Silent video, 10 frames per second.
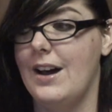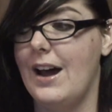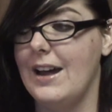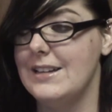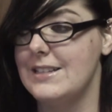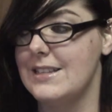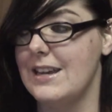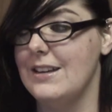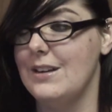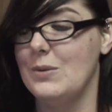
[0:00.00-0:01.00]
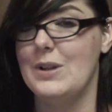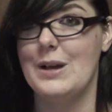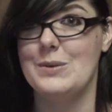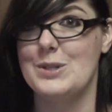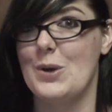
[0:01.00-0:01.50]
I scanned it while
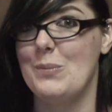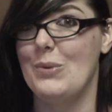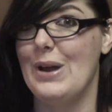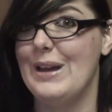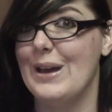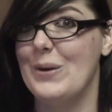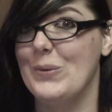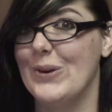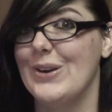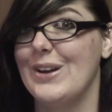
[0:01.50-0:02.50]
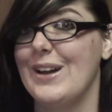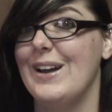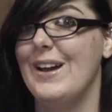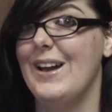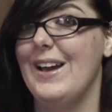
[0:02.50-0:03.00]
I was on break at work
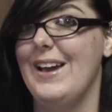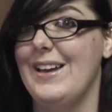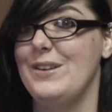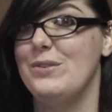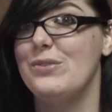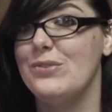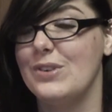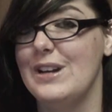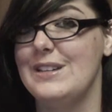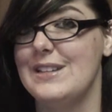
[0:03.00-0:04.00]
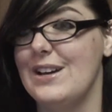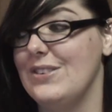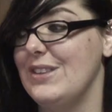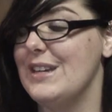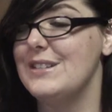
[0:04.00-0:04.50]
and freaked
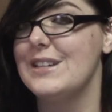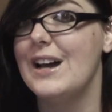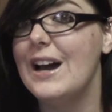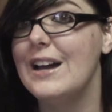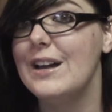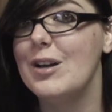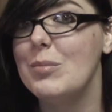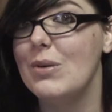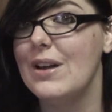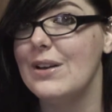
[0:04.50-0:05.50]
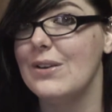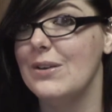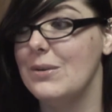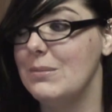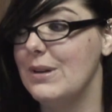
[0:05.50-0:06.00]
out the entire break
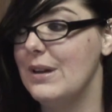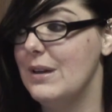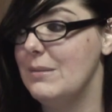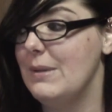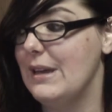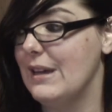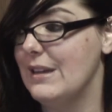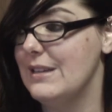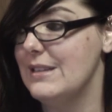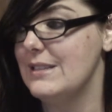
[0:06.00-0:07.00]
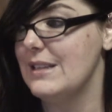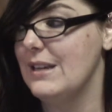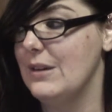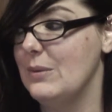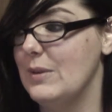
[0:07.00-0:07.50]
room because
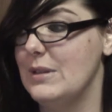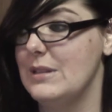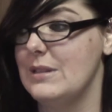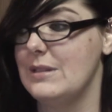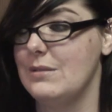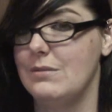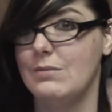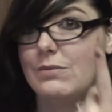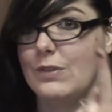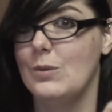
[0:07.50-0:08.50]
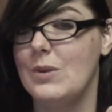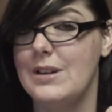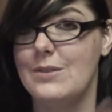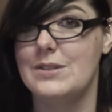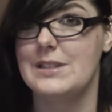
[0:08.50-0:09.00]
it was, for
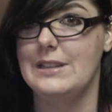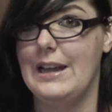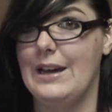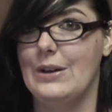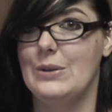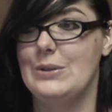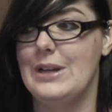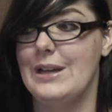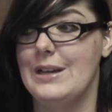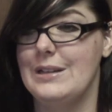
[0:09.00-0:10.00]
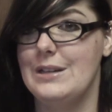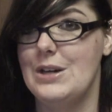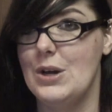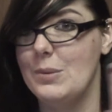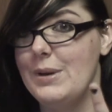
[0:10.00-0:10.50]
one, it was loud
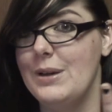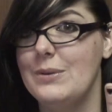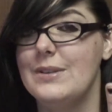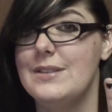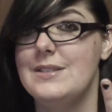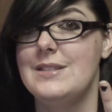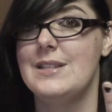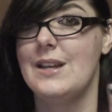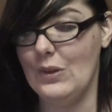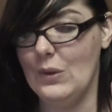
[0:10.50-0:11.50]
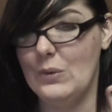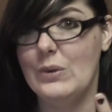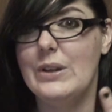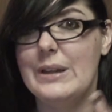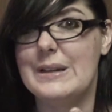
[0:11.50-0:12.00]
and nobody was
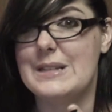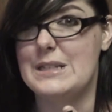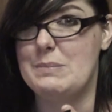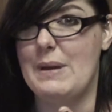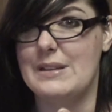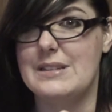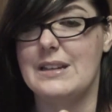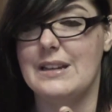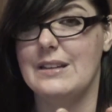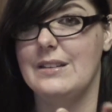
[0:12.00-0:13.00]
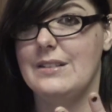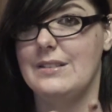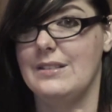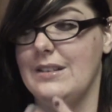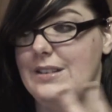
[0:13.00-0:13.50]
really expecting
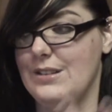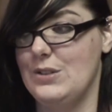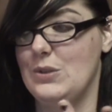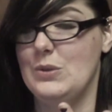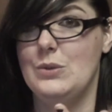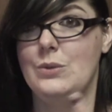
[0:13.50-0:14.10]
it to